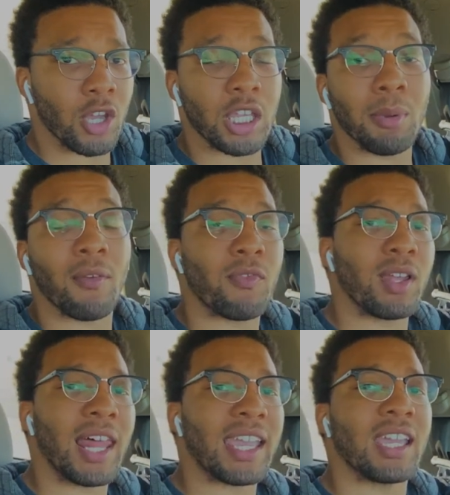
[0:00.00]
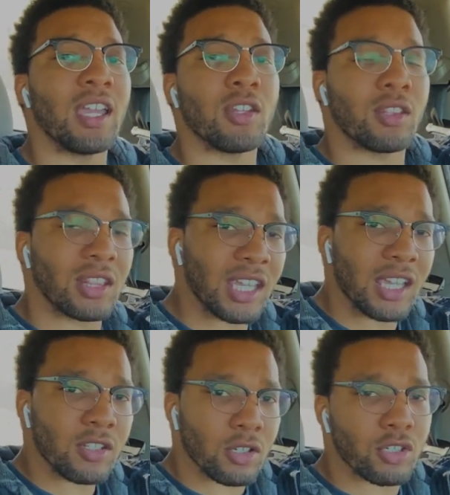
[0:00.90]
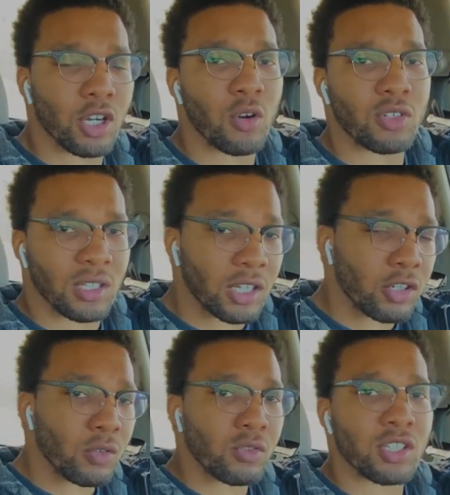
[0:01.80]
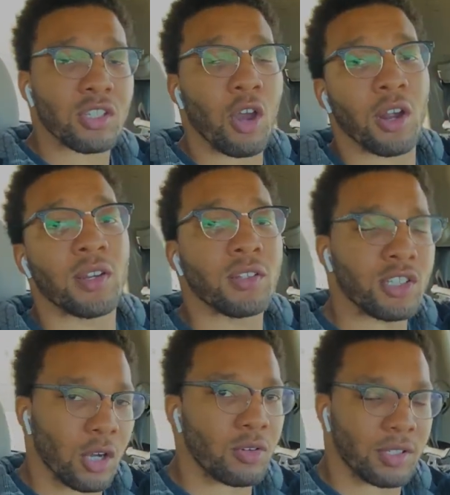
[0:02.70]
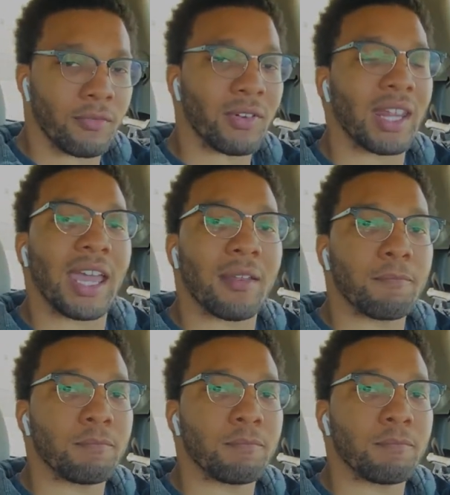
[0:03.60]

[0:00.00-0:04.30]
You might feel like things are chosen and you just aren't chosen for that.